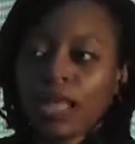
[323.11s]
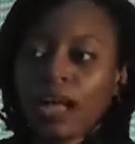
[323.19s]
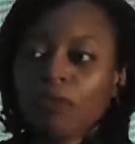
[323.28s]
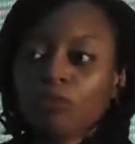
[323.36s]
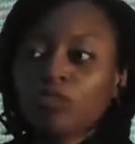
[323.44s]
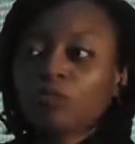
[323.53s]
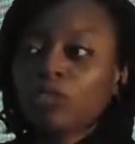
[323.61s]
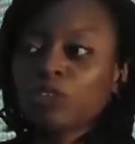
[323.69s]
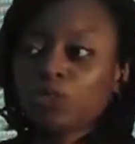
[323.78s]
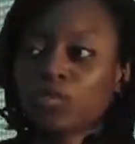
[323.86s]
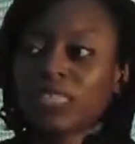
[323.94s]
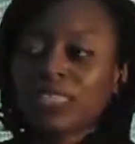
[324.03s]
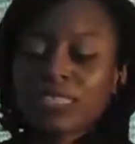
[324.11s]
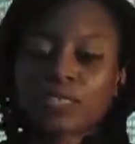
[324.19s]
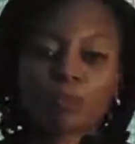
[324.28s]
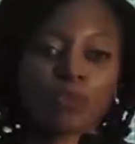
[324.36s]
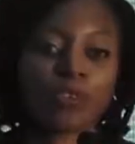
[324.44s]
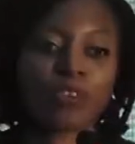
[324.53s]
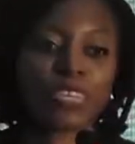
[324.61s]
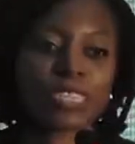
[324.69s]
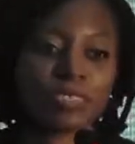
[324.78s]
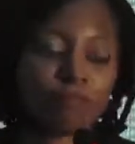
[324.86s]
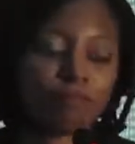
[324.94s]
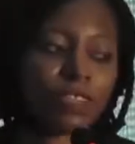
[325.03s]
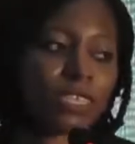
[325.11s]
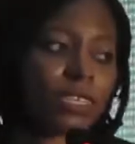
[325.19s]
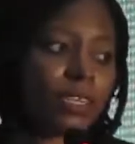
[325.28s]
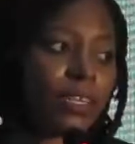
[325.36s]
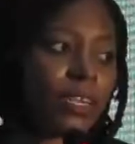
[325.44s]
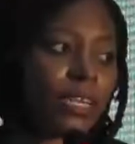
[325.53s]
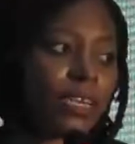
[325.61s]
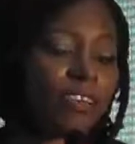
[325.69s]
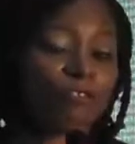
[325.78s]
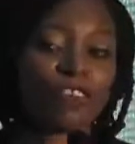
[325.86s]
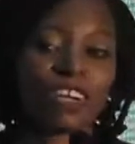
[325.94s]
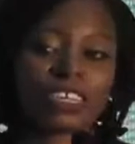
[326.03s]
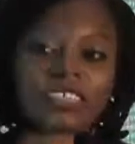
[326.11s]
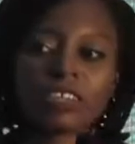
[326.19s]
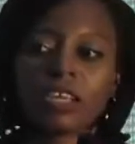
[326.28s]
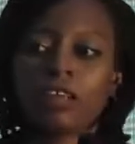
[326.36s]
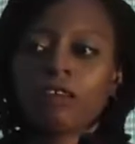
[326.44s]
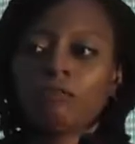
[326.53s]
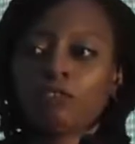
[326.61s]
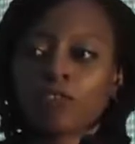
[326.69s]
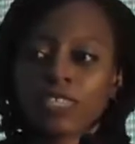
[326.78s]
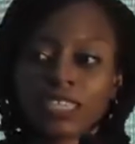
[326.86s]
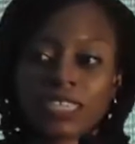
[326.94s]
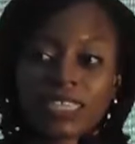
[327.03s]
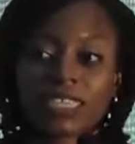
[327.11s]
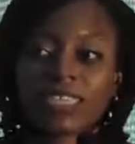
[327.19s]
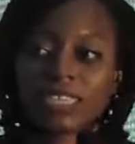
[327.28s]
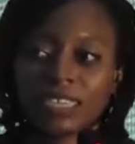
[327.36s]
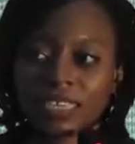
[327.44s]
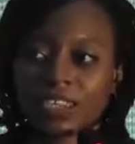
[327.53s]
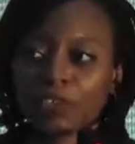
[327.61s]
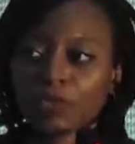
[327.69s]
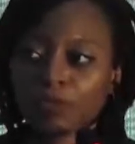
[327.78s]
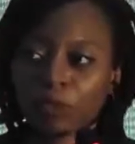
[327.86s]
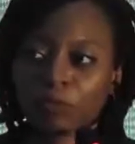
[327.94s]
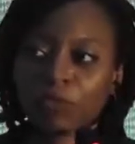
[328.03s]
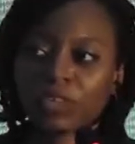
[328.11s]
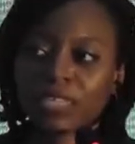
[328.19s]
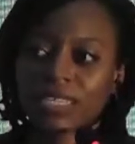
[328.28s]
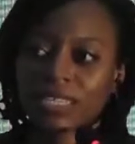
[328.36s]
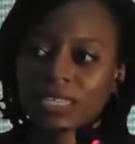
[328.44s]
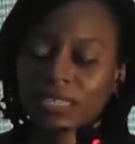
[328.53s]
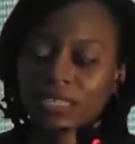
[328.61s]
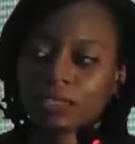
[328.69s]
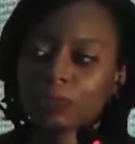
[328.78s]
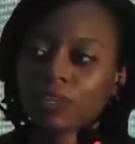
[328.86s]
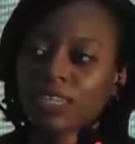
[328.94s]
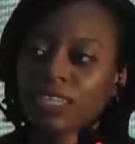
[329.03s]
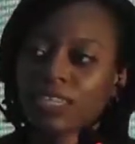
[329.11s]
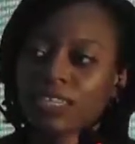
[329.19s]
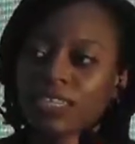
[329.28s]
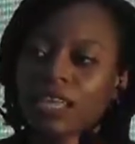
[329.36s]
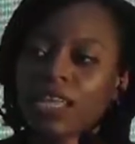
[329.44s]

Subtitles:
And we've been doing this progressively in Lafarge for the 60 years we've been present in this market.